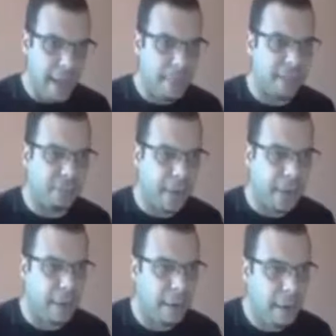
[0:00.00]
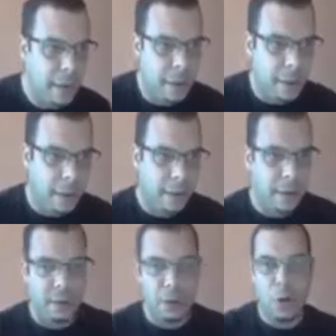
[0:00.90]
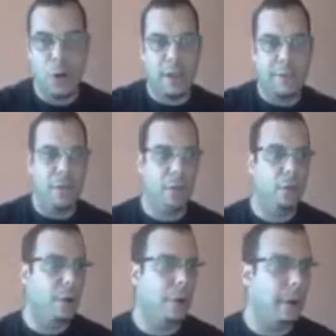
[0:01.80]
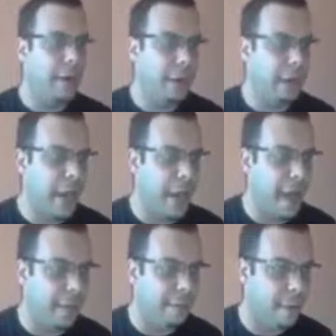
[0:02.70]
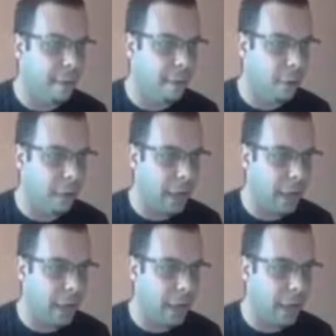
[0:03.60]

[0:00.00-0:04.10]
And let me explain. If you were here, I have